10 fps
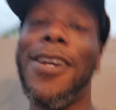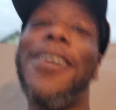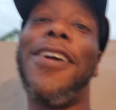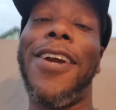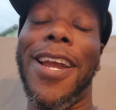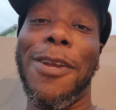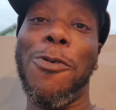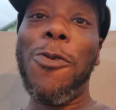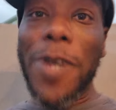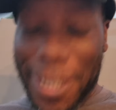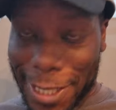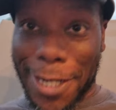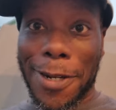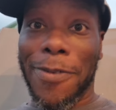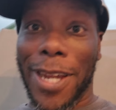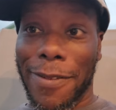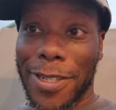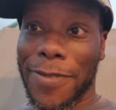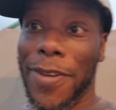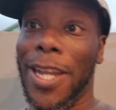All right, what's good,
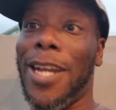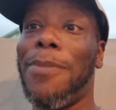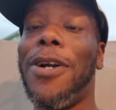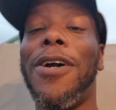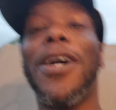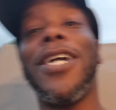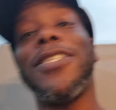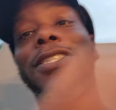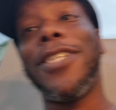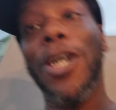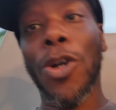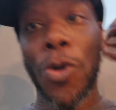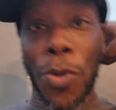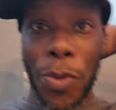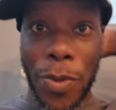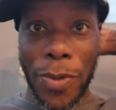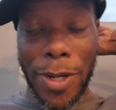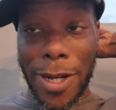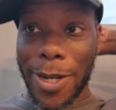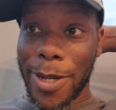Ravens fam? All right, so,
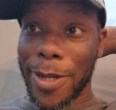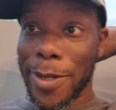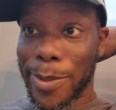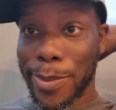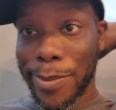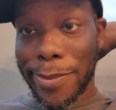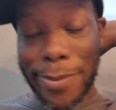Marcus